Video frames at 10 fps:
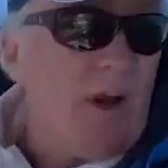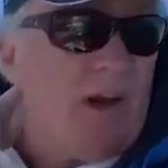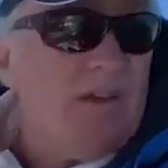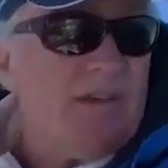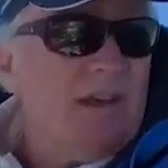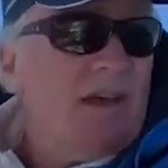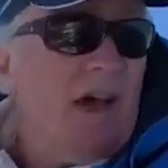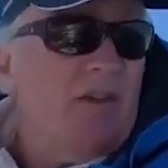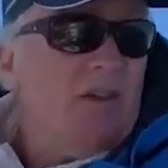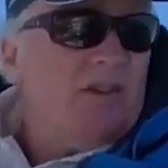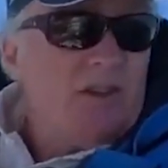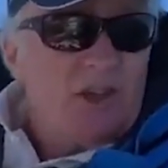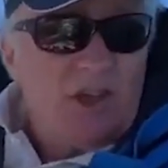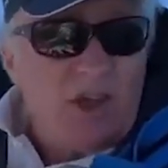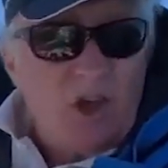rudders and the
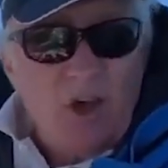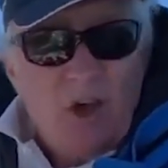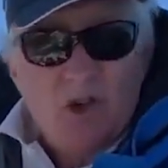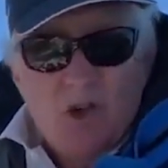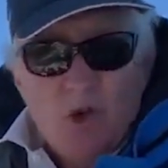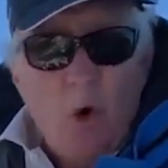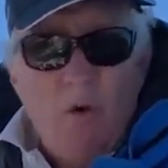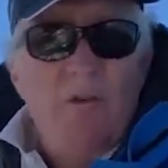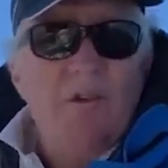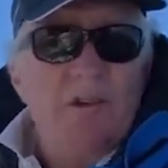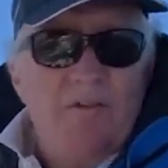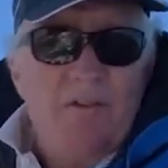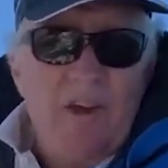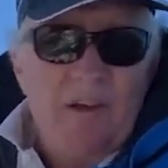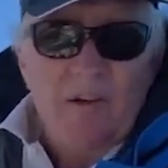secure shore-footed
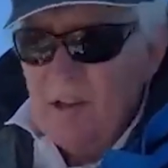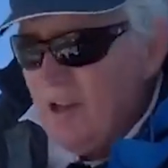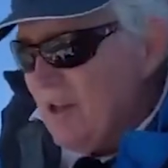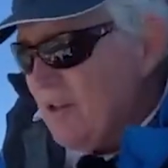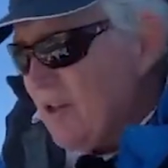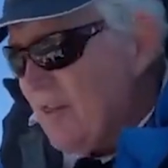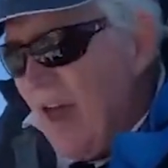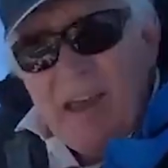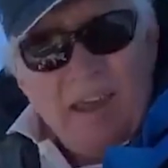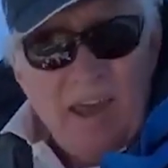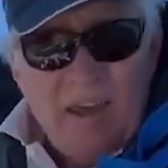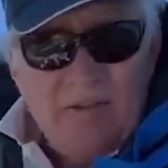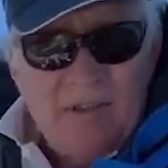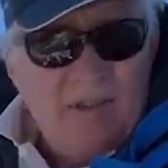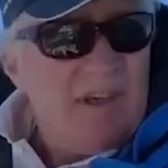feel that
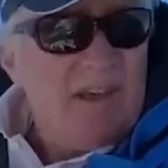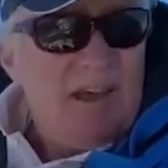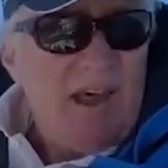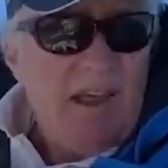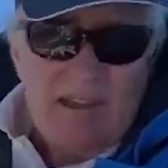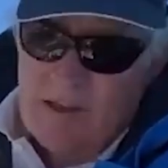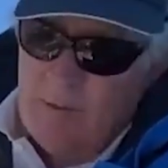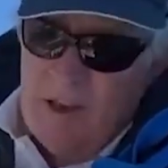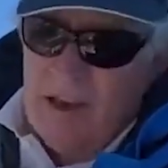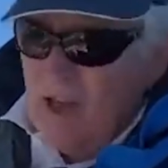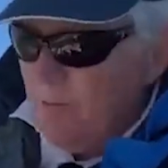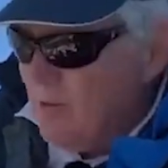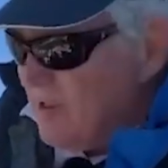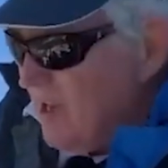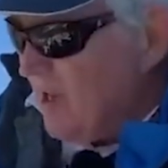gives, and that's completely
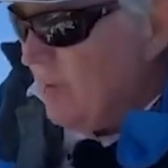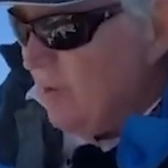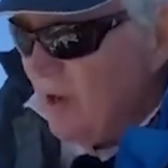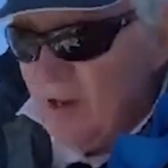unmistakable.